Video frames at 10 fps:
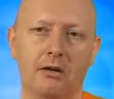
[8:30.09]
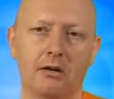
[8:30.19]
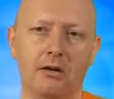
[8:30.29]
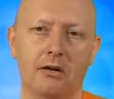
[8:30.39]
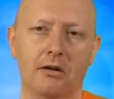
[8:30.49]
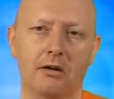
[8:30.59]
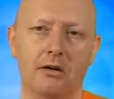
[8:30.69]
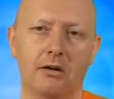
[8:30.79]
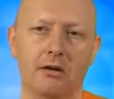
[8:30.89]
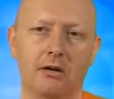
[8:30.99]
which we find
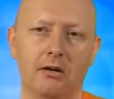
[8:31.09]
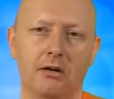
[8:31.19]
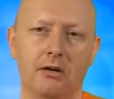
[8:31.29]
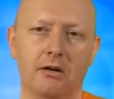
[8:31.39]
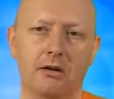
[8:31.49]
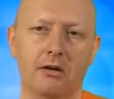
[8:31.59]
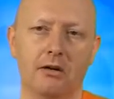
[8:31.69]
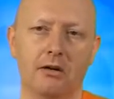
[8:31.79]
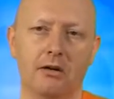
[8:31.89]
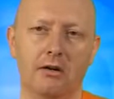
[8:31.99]
in many third world
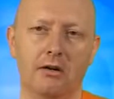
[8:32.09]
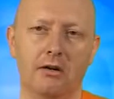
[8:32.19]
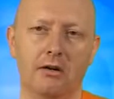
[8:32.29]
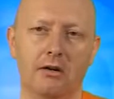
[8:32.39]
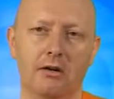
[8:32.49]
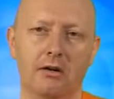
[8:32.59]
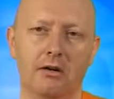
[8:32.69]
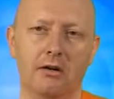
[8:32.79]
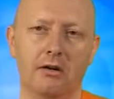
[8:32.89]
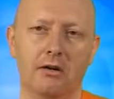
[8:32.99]
countries, of things
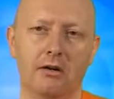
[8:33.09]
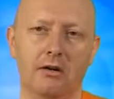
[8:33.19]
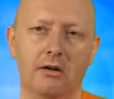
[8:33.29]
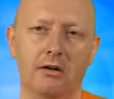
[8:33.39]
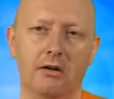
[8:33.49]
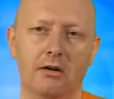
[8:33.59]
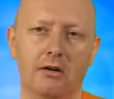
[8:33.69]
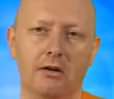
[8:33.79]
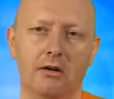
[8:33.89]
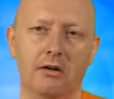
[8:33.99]
like crops
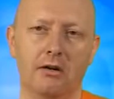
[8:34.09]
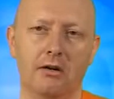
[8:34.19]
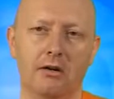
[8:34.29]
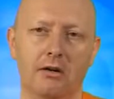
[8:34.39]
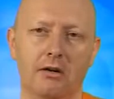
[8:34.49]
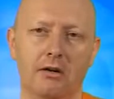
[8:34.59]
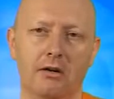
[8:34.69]
failing, and